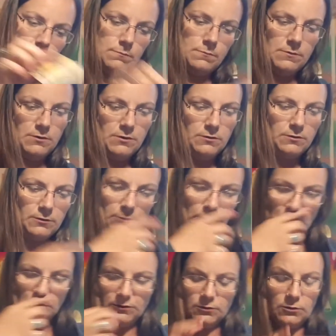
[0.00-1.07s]
It's a Two
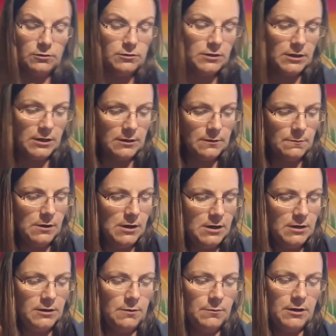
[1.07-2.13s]
of Swords again.
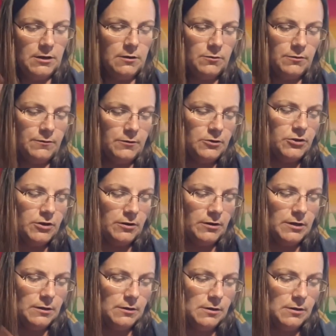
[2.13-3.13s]
Tell me another one for the Chariot.